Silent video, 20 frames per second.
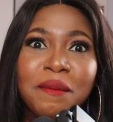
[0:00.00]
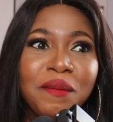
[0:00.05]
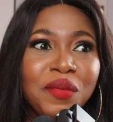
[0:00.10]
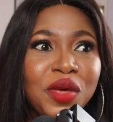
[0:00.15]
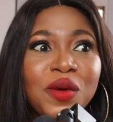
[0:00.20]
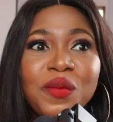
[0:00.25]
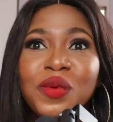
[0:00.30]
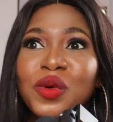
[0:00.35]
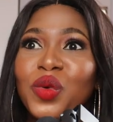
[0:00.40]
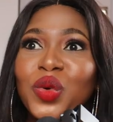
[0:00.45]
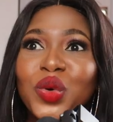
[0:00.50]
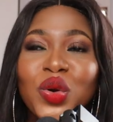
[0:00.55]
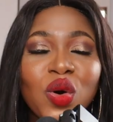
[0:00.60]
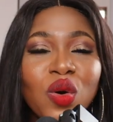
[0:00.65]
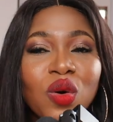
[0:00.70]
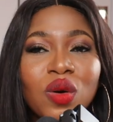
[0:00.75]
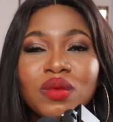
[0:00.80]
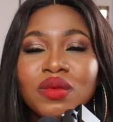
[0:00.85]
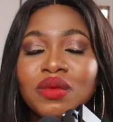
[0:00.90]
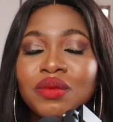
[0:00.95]
people will
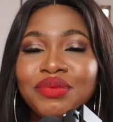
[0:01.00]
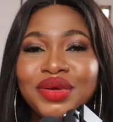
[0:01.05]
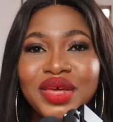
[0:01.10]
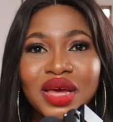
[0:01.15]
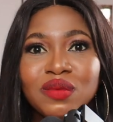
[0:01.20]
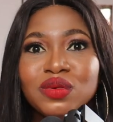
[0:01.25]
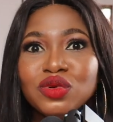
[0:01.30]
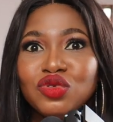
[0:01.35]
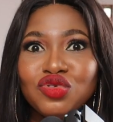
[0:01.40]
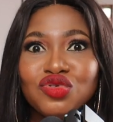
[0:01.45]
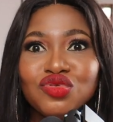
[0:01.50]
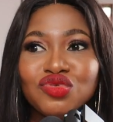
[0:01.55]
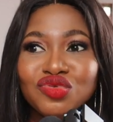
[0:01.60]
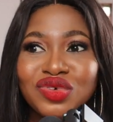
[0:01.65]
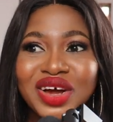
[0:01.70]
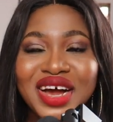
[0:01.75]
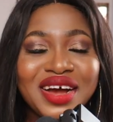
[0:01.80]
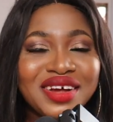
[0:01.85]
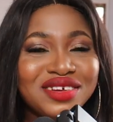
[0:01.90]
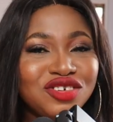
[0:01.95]
not be able
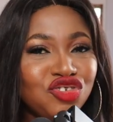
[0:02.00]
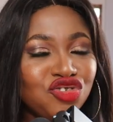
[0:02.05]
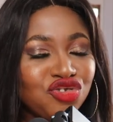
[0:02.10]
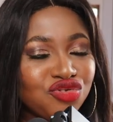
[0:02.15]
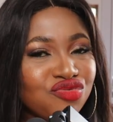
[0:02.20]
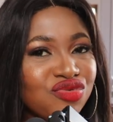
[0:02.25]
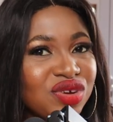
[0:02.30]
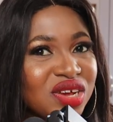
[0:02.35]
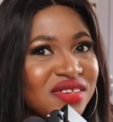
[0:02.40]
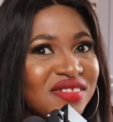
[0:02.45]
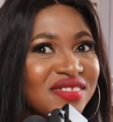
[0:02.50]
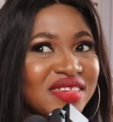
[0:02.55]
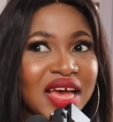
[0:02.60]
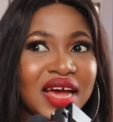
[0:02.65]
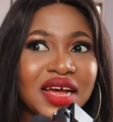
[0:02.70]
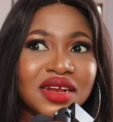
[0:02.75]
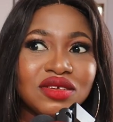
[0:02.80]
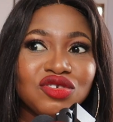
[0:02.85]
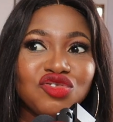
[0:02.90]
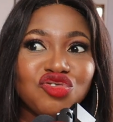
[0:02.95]
to trace
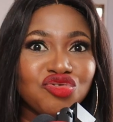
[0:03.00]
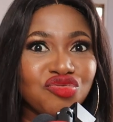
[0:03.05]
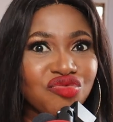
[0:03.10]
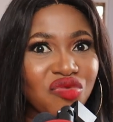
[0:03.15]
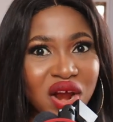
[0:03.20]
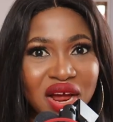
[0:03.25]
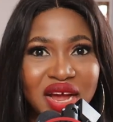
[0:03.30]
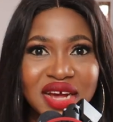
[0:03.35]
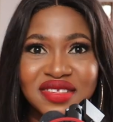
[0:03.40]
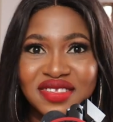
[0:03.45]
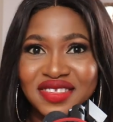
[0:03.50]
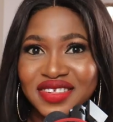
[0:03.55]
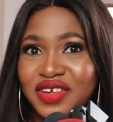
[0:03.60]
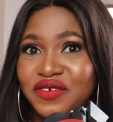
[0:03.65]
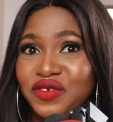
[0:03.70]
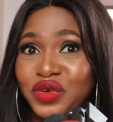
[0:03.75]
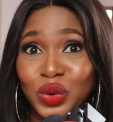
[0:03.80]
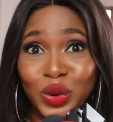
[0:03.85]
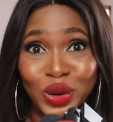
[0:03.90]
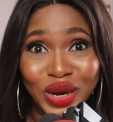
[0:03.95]
and track and see
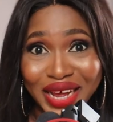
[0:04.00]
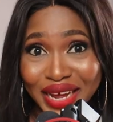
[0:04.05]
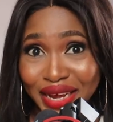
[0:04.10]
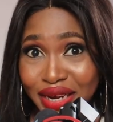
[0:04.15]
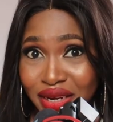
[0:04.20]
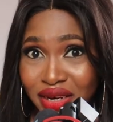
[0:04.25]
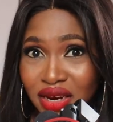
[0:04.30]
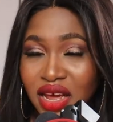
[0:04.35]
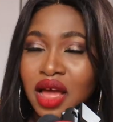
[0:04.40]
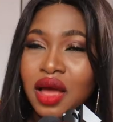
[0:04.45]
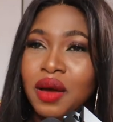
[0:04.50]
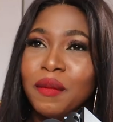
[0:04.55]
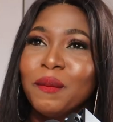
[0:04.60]
if you're lying.